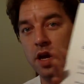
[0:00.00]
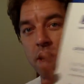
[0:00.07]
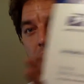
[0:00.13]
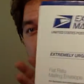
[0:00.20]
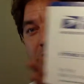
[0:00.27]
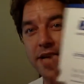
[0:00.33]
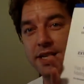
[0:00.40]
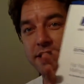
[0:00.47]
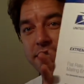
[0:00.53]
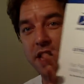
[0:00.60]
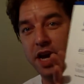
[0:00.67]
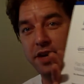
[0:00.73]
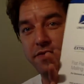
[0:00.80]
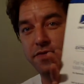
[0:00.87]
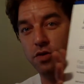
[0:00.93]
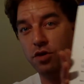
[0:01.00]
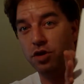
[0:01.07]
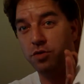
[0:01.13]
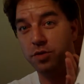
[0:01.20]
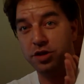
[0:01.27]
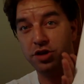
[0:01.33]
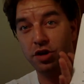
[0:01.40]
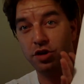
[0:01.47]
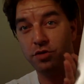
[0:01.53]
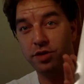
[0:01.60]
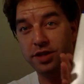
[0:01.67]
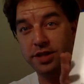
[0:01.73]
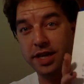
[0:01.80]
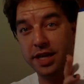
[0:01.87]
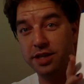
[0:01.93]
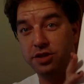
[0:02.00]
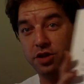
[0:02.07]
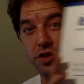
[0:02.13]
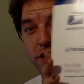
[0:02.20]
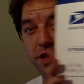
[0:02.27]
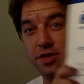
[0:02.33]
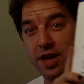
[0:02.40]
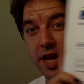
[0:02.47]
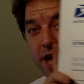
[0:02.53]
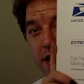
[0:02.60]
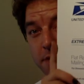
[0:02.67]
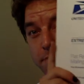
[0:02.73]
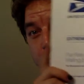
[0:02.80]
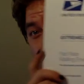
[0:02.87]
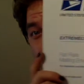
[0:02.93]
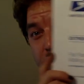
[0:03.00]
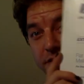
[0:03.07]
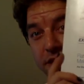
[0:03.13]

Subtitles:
I had to sign for it, return receipt, so that they have proof